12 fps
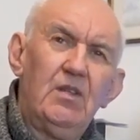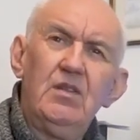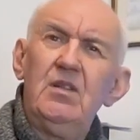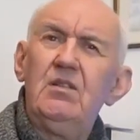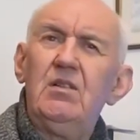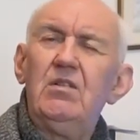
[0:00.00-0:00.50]

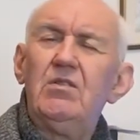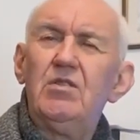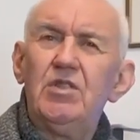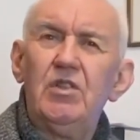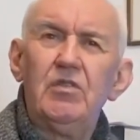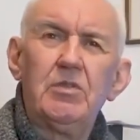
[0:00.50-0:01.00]
then get
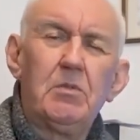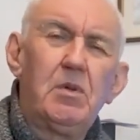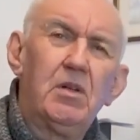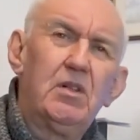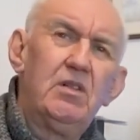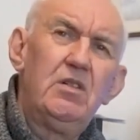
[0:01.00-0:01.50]
yourself something
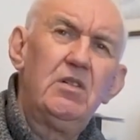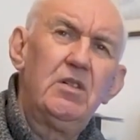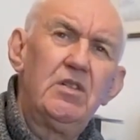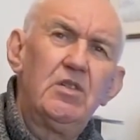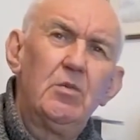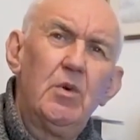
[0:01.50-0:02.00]
like a
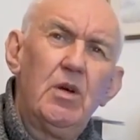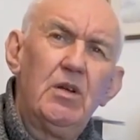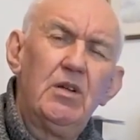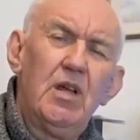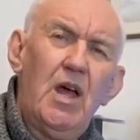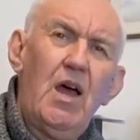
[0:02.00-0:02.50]
nine to
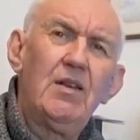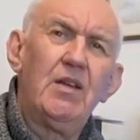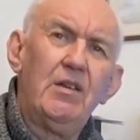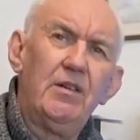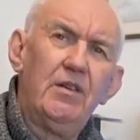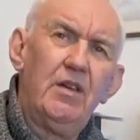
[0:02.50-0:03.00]
one
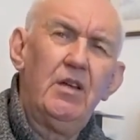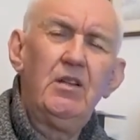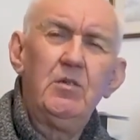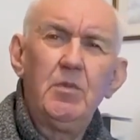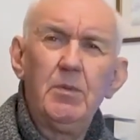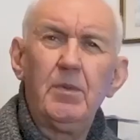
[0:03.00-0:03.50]
unun. I
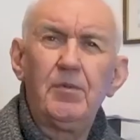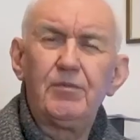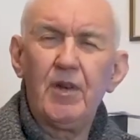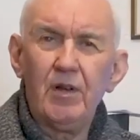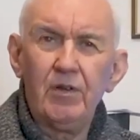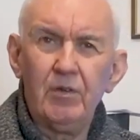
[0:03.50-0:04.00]
know people
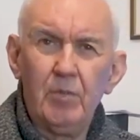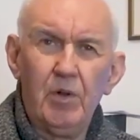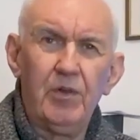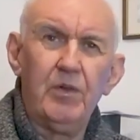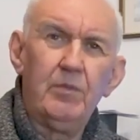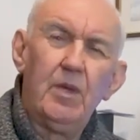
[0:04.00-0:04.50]
frown
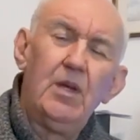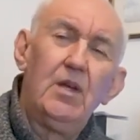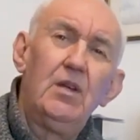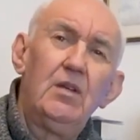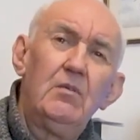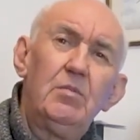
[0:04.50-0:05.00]
upon them,
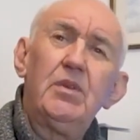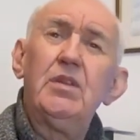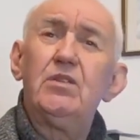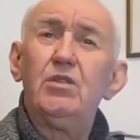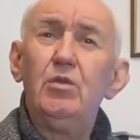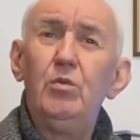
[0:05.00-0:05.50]
but they
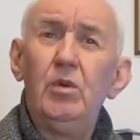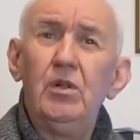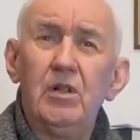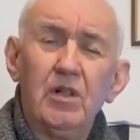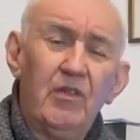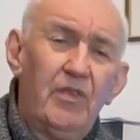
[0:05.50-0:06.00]
do
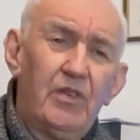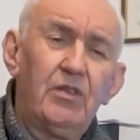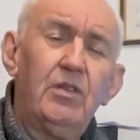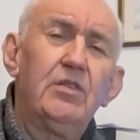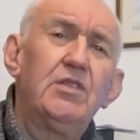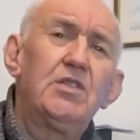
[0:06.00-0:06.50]
work. In fact, I
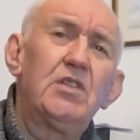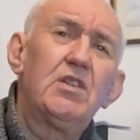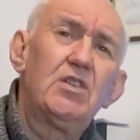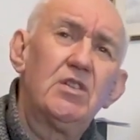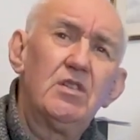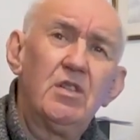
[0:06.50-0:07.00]
heard a
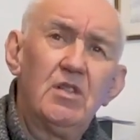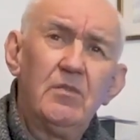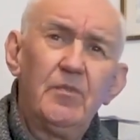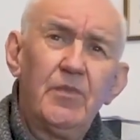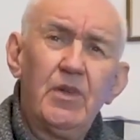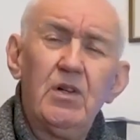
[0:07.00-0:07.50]
station
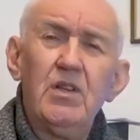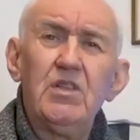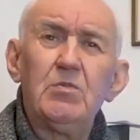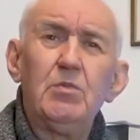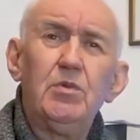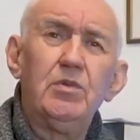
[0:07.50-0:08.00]
um, only
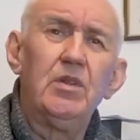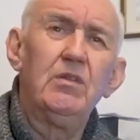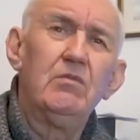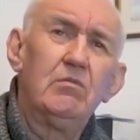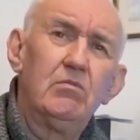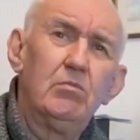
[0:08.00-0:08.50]
this
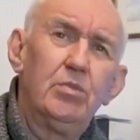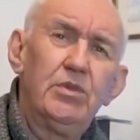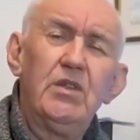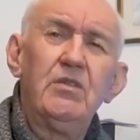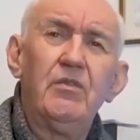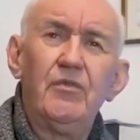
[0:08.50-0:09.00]
morning
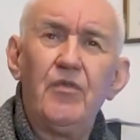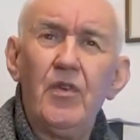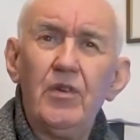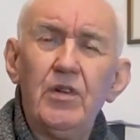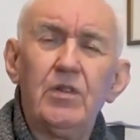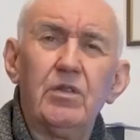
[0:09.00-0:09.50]
putting out a
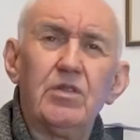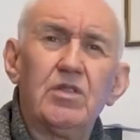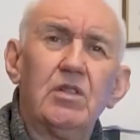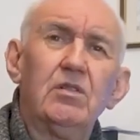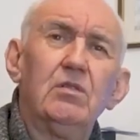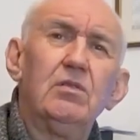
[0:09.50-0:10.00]
very good
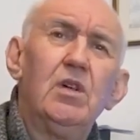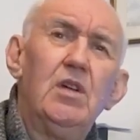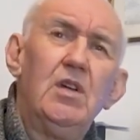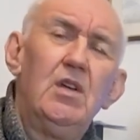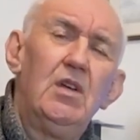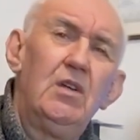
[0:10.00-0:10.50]
signal
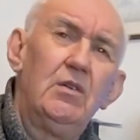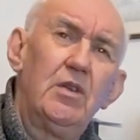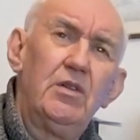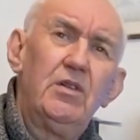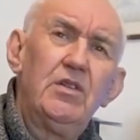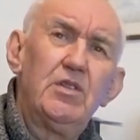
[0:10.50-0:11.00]
with a
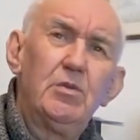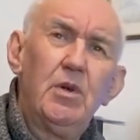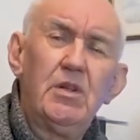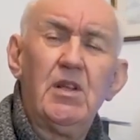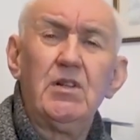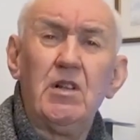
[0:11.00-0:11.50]
nine to
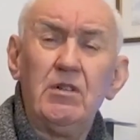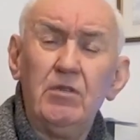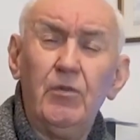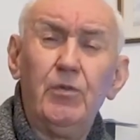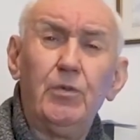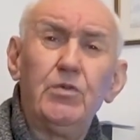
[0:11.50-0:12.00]
one unun
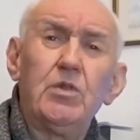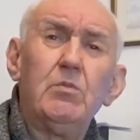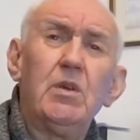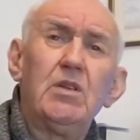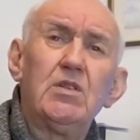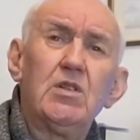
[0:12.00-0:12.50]
on forty
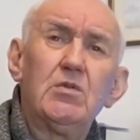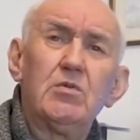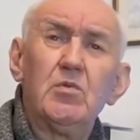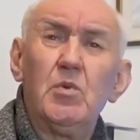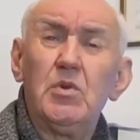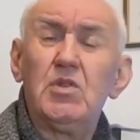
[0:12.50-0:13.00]
meters
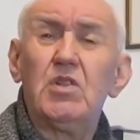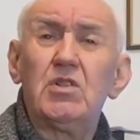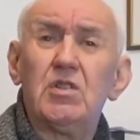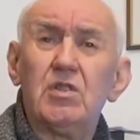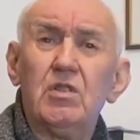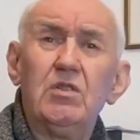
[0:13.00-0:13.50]
with
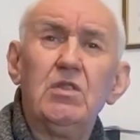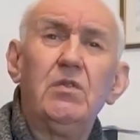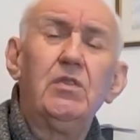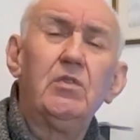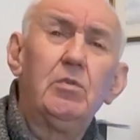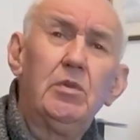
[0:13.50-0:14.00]
just thirty
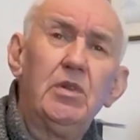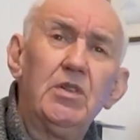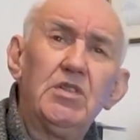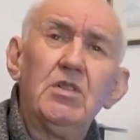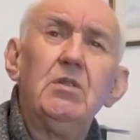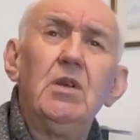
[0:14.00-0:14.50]
foot of wire,
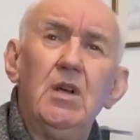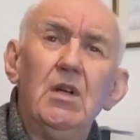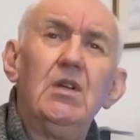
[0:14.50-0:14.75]
so